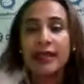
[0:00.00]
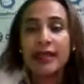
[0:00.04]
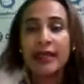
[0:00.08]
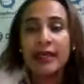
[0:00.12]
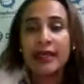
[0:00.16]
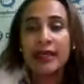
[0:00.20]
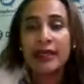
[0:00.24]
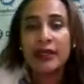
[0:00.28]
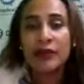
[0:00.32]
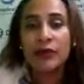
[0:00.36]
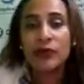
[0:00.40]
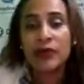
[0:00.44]

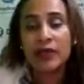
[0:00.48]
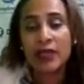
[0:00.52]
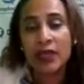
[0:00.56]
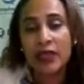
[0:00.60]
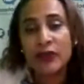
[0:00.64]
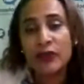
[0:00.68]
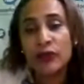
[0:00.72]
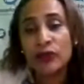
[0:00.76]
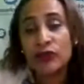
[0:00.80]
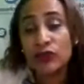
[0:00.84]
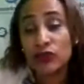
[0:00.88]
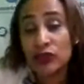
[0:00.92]

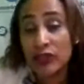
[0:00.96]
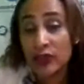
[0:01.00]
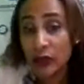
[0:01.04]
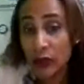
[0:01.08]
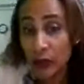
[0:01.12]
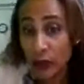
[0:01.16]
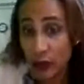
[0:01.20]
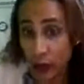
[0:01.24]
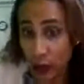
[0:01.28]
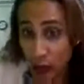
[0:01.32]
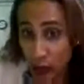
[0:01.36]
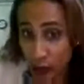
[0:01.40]
We can
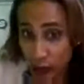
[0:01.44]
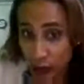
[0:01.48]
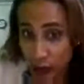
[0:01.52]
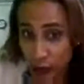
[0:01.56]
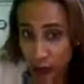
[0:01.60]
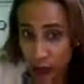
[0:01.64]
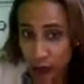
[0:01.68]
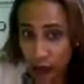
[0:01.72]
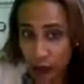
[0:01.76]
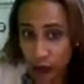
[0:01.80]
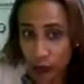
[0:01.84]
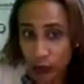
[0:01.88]
use
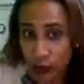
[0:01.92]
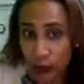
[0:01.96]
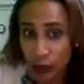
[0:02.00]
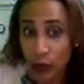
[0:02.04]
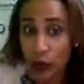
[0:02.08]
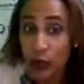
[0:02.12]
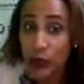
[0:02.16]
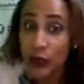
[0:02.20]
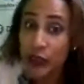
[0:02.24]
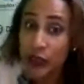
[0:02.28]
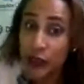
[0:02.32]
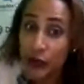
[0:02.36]
also
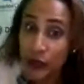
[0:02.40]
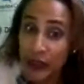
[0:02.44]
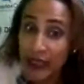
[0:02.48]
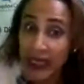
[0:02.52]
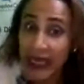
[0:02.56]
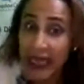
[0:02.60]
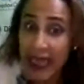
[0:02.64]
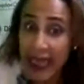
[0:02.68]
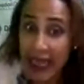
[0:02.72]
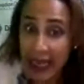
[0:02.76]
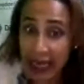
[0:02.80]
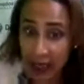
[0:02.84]
to
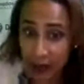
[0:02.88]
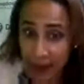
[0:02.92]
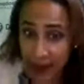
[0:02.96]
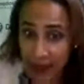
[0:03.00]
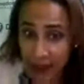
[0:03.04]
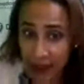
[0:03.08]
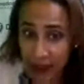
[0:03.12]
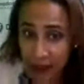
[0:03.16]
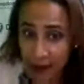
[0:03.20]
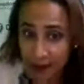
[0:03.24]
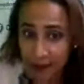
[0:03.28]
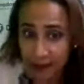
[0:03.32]
unique
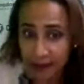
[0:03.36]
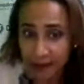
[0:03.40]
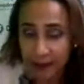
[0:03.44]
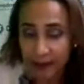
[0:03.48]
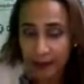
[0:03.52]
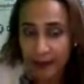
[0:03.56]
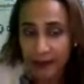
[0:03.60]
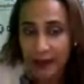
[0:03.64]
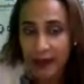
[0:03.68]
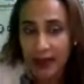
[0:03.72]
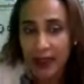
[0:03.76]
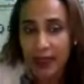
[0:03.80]
element
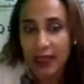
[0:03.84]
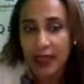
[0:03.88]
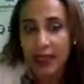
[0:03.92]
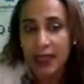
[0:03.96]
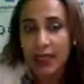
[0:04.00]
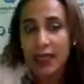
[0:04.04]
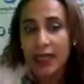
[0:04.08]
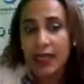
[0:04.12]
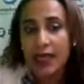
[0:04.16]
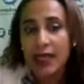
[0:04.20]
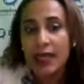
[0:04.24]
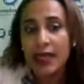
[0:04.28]

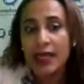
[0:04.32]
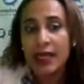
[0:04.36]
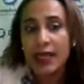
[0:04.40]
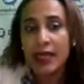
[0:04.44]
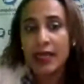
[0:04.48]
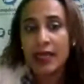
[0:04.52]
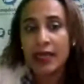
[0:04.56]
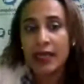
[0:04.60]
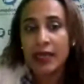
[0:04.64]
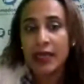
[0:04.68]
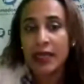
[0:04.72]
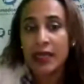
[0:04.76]

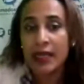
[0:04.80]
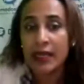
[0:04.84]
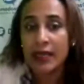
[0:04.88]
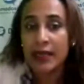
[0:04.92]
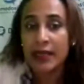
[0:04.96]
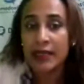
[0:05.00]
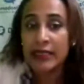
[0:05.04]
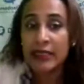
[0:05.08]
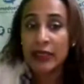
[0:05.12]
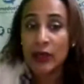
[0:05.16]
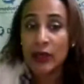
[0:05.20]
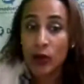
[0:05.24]

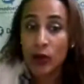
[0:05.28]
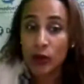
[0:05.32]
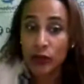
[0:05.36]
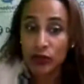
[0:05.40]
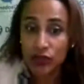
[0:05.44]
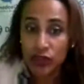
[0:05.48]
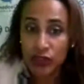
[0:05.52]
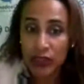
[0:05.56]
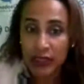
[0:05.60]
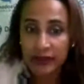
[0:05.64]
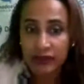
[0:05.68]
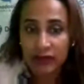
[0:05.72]
in
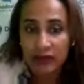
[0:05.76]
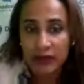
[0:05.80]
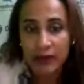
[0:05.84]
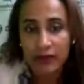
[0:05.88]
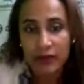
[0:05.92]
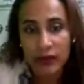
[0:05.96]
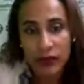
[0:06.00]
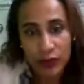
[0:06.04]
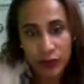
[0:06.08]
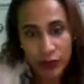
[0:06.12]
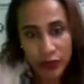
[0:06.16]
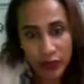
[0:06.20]
ocean,
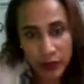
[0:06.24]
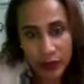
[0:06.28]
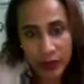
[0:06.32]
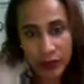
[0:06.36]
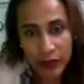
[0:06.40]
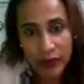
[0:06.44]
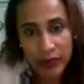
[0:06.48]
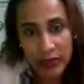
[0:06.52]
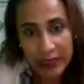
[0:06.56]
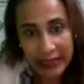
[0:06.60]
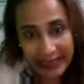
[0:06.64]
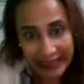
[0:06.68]
river,
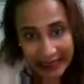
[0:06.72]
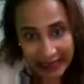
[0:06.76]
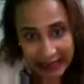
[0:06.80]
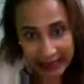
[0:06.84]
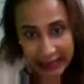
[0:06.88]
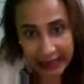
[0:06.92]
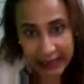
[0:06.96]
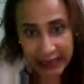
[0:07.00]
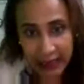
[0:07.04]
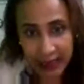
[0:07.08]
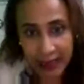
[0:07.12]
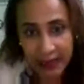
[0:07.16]

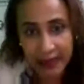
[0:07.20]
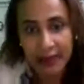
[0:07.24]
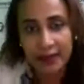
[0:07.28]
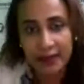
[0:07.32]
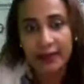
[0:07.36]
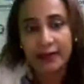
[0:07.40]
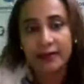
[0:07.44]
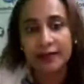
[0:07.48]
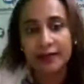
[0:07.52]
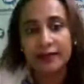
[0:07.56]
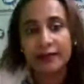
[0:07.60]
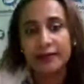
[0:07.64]
sea,
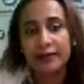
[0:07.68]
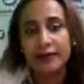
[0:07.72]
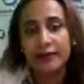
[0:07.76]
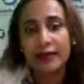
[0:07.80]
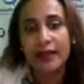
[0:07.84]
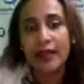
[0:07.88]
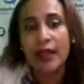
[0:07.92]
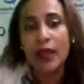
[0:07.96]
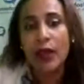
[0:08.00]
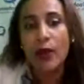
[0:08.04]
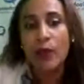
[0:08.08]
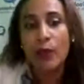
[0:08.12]

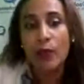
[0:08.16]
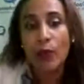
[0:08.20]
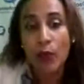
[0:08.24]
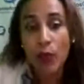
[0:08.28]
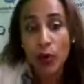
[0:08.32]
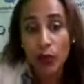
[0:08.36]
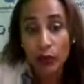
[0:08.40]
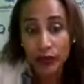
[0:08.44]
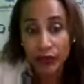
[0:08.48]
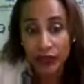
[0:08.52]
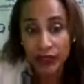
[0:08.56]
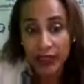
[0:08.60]

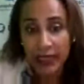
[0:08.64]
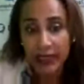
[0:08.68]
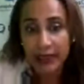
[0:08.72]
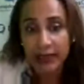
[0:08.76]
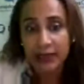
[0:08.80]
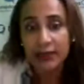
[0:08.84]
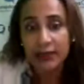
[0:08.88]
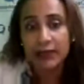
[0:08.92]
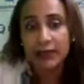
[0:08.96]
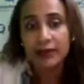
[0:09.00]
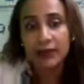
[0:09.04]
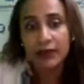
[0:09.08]
mountain,
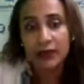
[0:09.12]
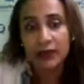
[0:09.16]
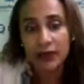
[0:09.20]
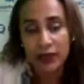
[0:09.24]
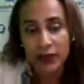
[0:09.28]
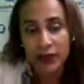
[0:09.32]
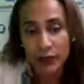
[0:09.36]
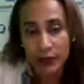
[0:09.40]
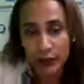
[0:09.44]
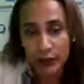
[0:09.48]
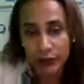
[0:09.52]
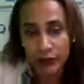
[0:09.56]

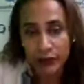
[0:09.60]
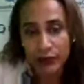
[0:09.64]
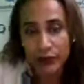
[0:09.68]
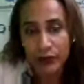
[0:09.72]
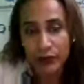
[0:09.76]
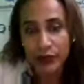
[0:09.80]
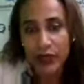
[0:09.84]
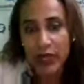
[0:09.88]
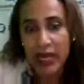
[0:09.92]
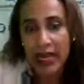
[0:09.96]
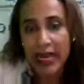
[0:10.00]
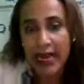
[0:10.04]
desert,
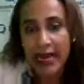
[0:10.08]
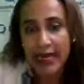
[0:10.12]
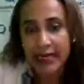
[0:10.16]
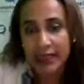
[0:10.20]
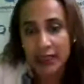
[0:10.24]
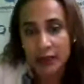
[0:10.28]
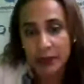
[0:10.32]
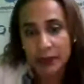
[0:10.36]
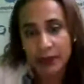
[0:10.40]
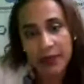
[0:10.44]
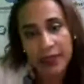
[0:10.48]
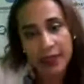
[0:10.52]

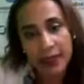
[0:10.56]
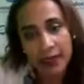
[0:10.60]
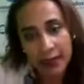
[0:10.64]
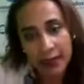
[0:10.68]
archipelago.